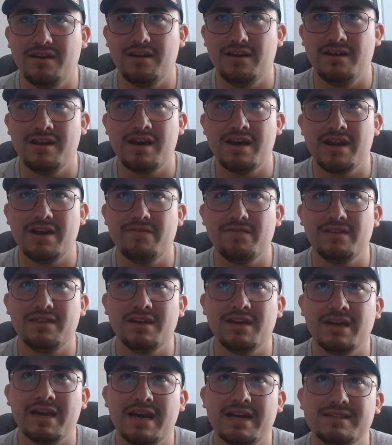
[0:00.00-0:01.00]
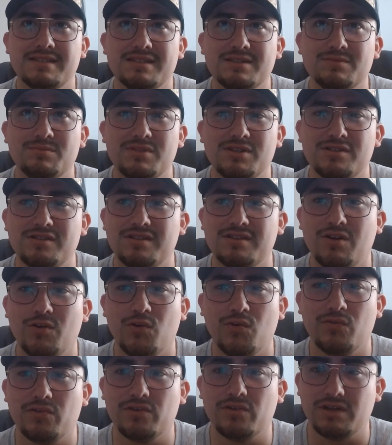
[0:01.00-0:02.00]
Not everything has to be
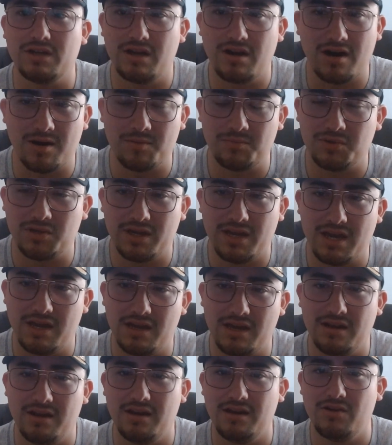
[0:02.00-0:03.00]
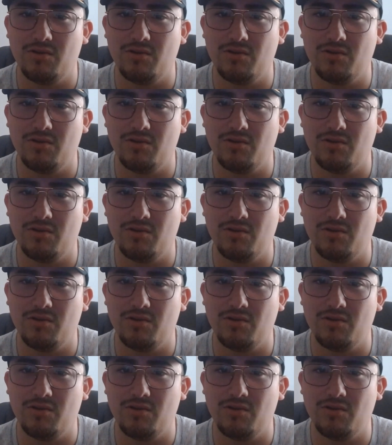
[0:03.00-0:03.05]
overly complicated